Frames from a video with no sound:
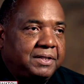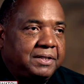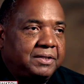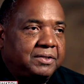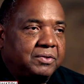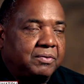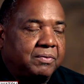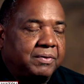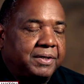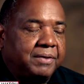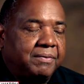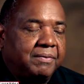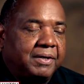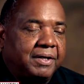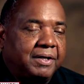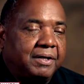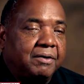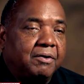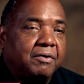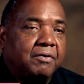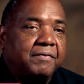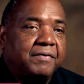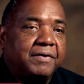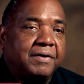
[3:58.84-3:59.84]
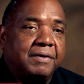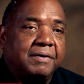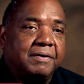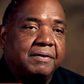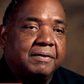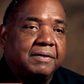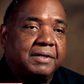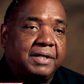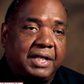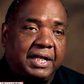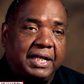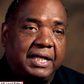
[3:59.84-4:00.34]
the 21 and over
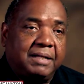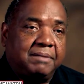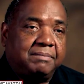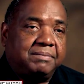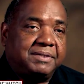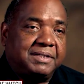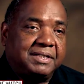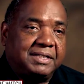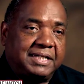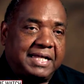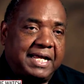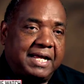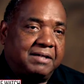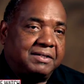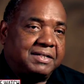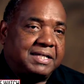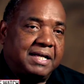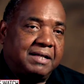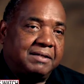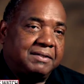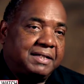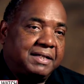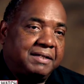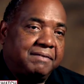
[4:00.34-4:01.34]
clubs in downtown